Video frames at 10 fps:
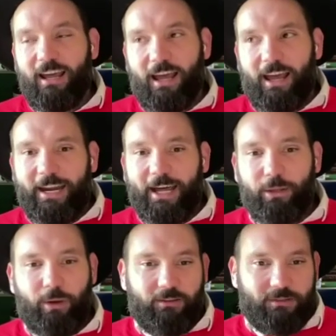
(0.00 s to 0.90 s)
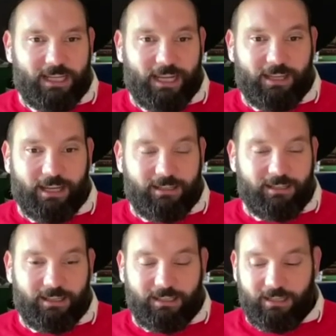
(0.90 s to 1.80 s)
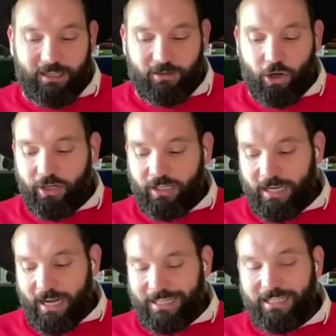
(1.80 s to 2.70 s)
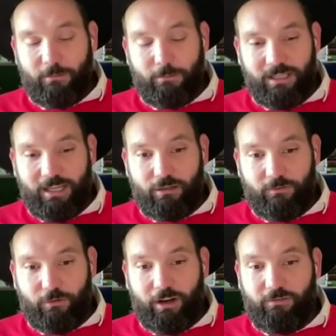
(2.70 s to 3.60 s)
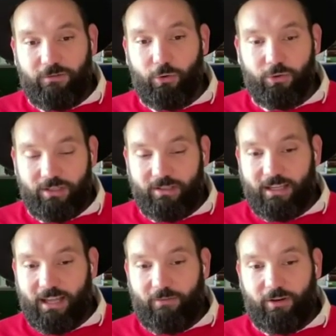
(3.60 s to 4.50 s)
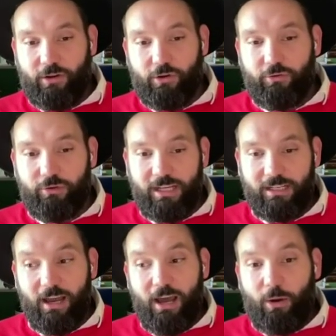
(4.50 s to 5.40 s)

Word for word: Uh, another way of saying that is, is, is only 19% of grade fours in South Africa could read,